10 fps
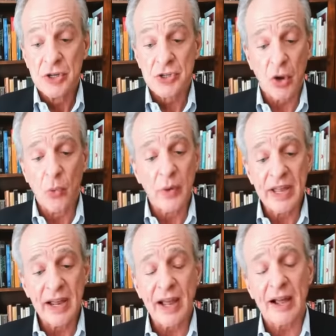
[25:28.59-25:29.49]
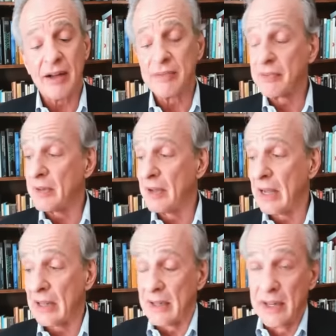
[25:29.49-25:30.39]
So we have
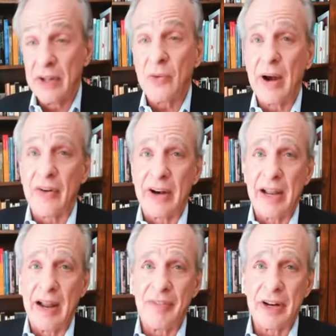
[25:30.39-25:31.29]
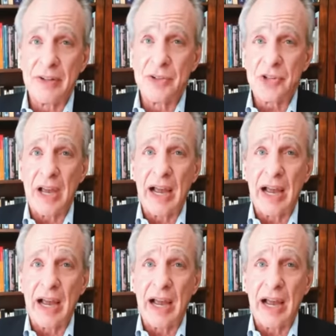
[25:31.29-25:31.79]
literary evidence